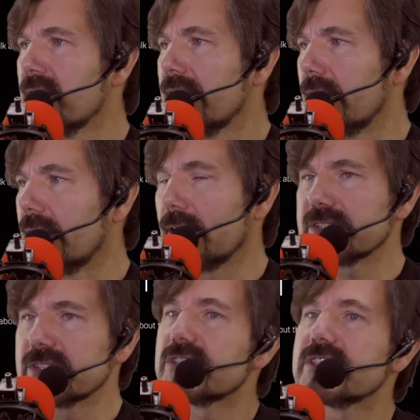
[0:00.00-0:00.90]
Now, I
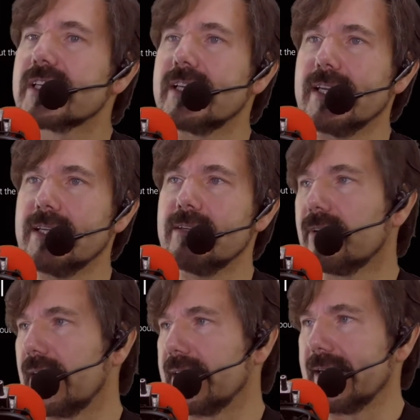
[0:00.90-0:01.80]
also sent an
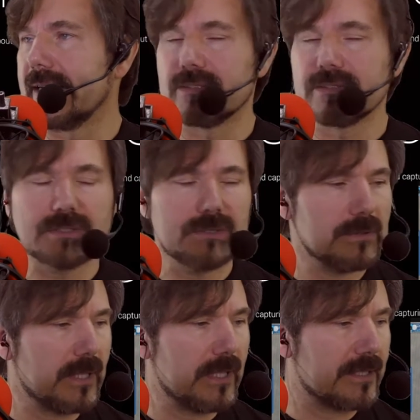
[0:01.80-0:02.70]
invite out
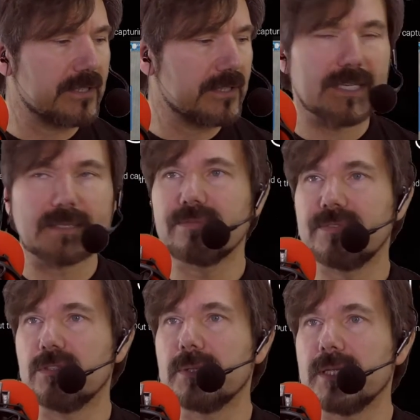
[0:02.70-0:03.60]
to a select
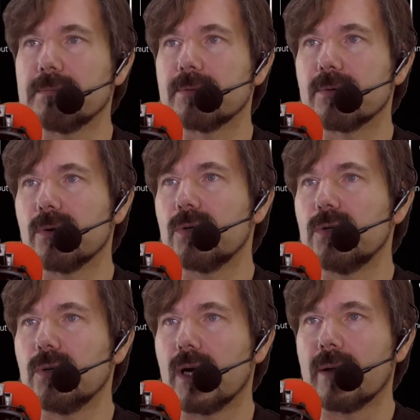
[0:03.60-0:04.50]
few people
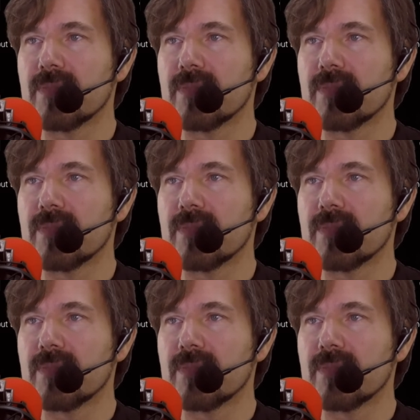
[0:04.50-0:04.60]
who